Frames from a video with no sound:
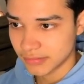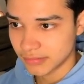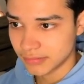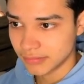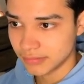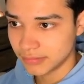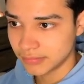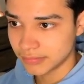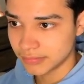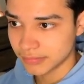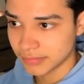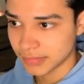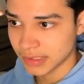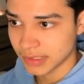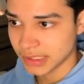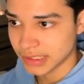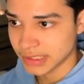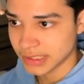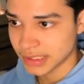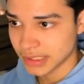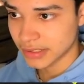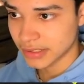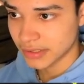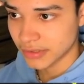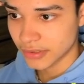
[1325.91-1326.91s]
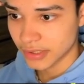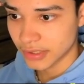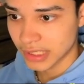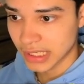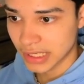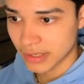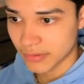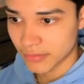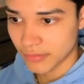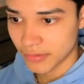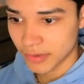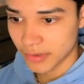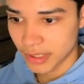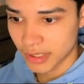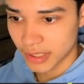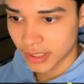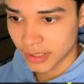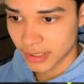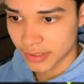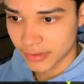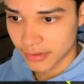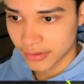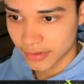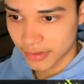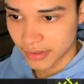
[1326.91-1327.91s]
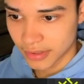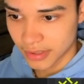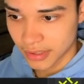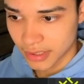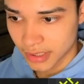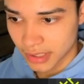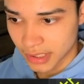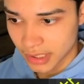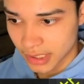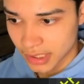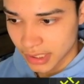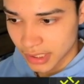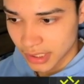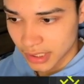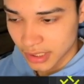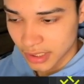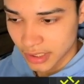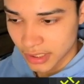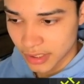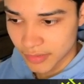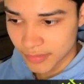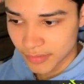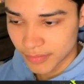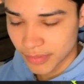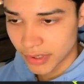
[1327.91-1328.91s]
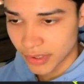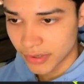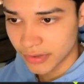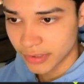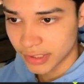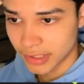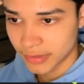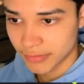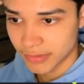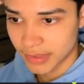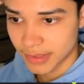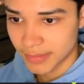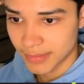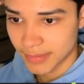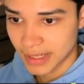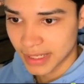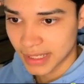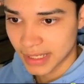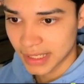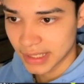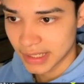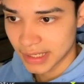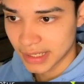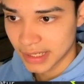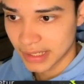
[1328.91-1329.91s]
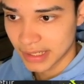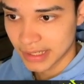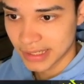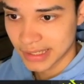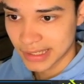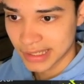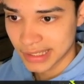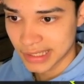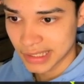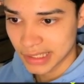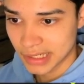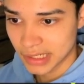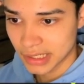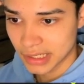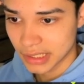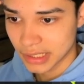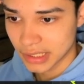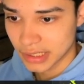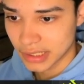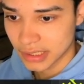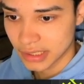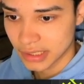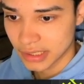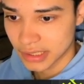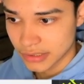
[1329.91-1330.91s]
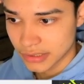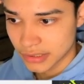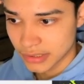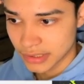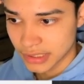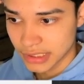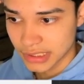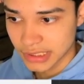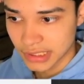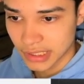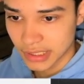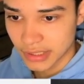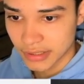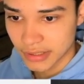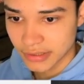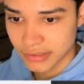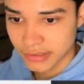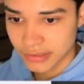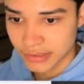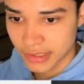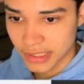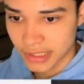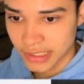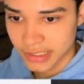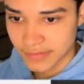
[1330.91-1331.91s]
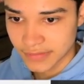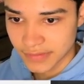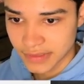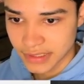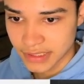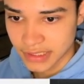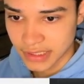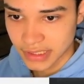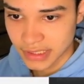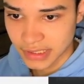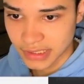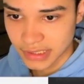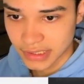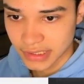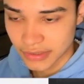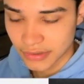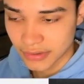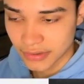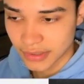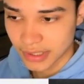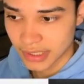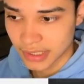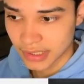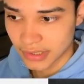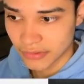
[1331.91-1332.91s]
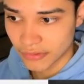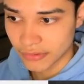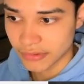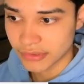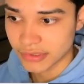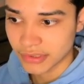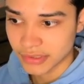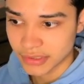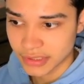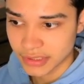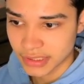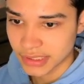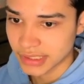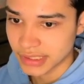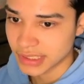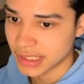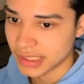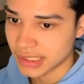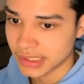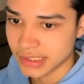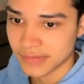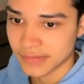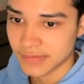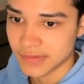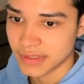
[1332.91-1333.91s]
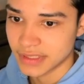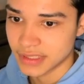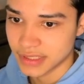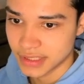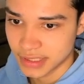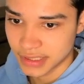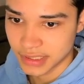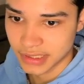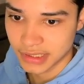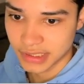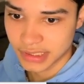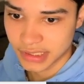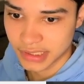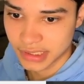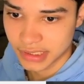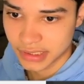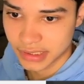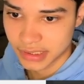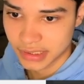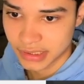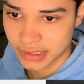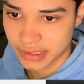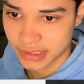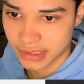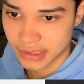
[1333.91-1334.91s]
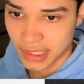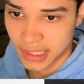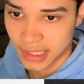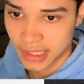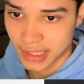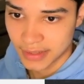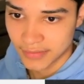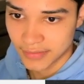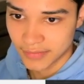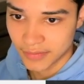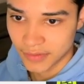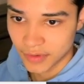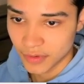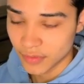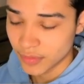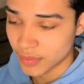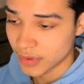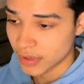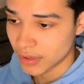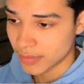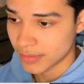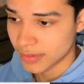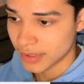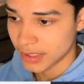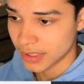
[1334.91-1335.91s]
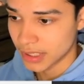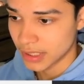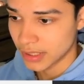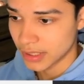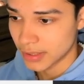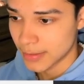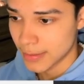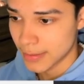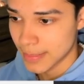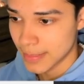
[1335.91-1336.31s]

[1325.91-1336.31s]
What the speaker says: Let's a look at what other component we might need. So these icons are SVGs. Okay, those are just SVGs. They have no property.